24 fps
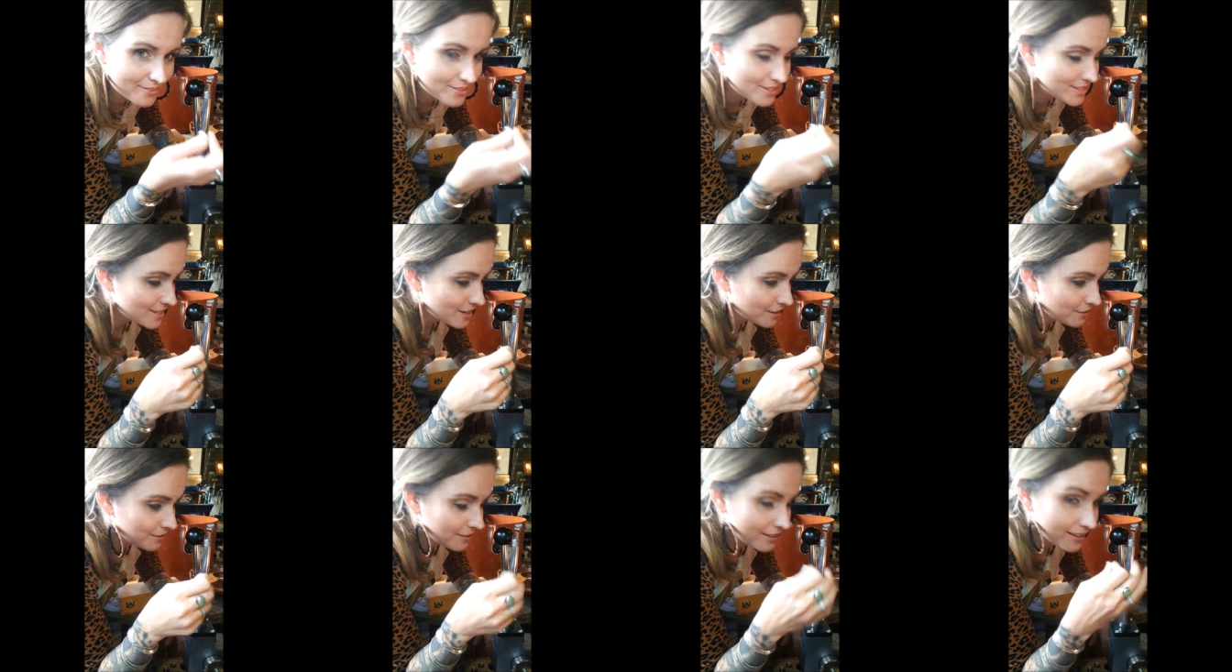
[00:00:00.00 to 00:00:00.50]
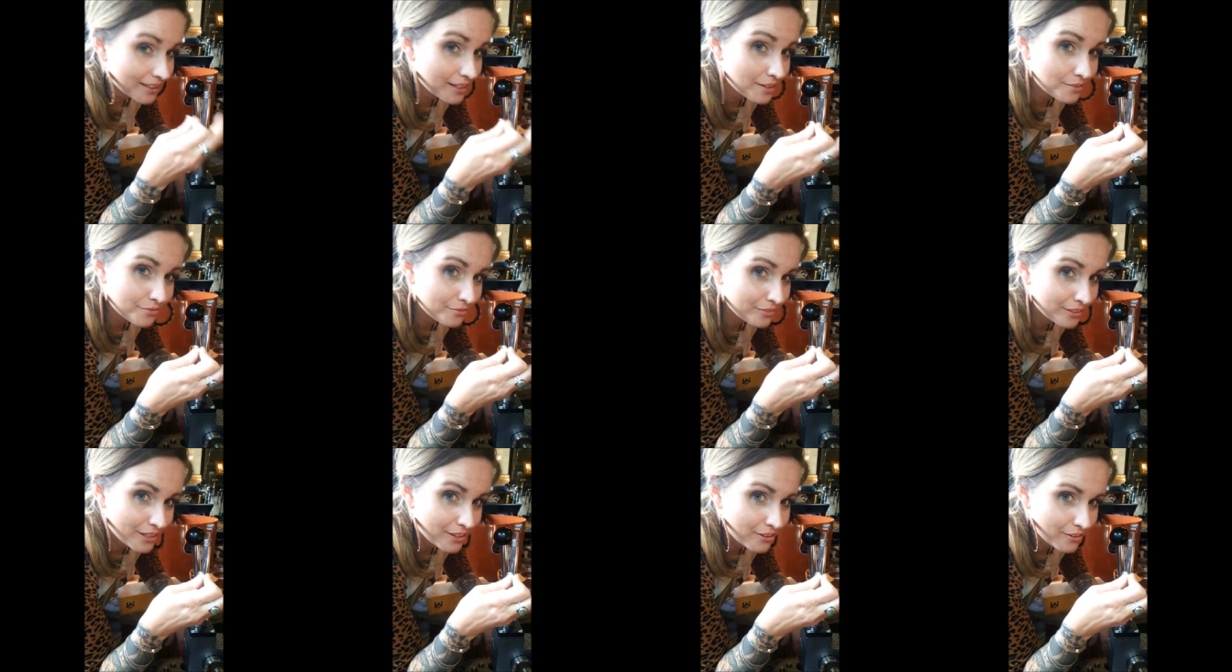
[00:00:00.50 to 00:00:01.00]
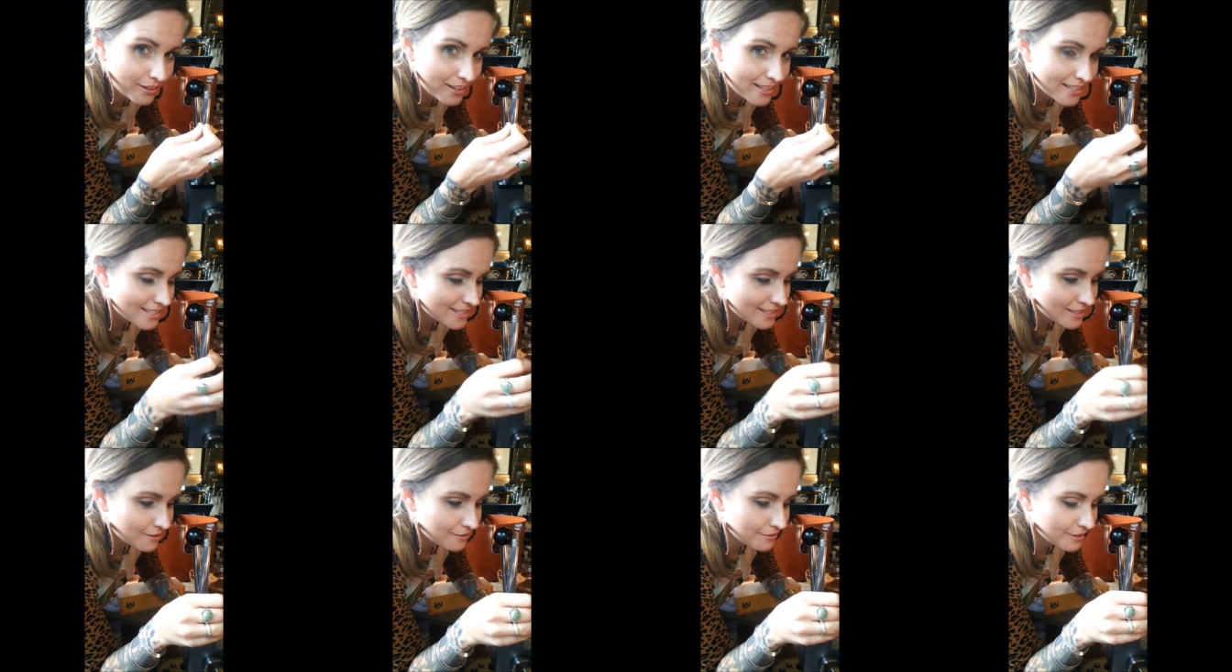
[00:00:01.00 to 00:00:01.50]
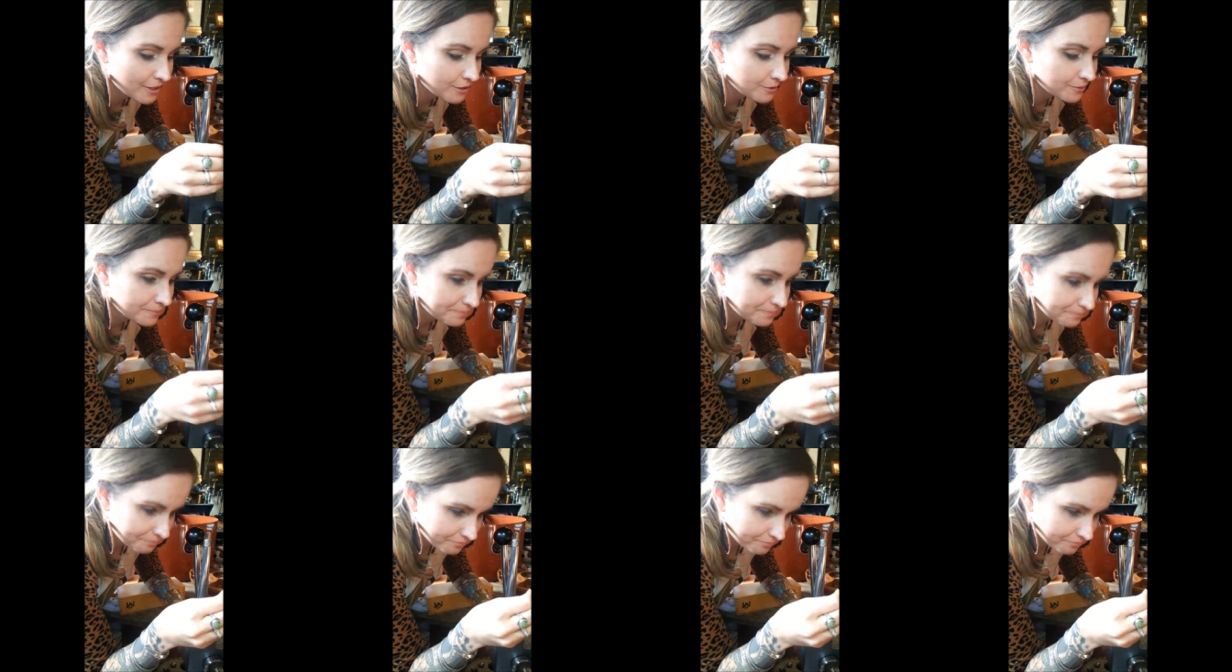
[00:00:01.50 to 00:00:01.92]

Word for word: of stuff. I love figuring stuff out.